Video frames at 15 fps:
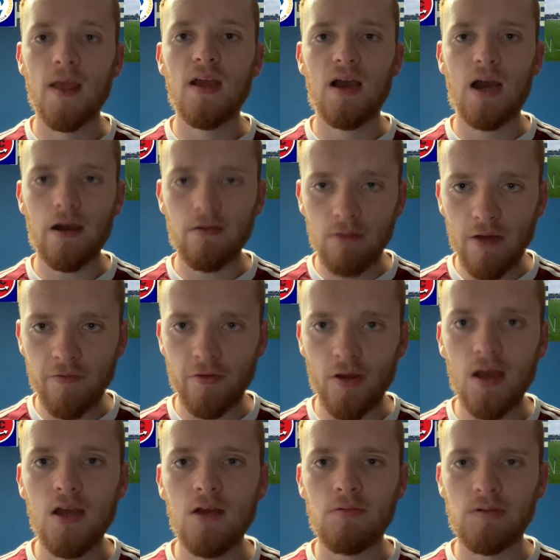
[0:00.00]

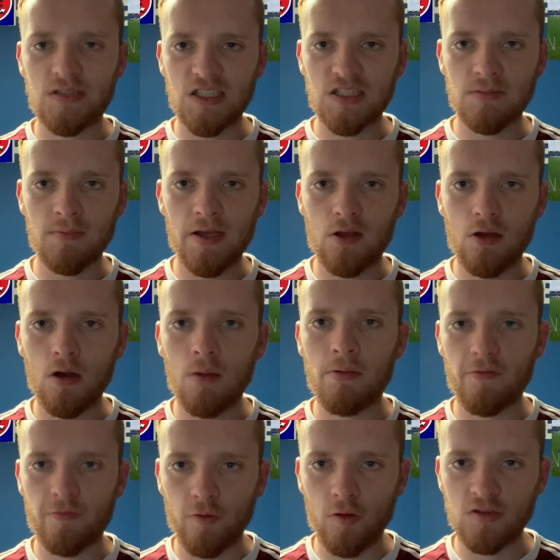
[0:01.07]
However, we did make up
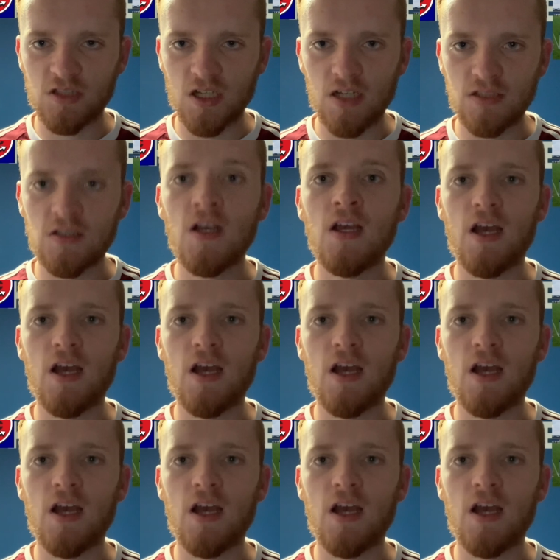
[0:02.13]
for that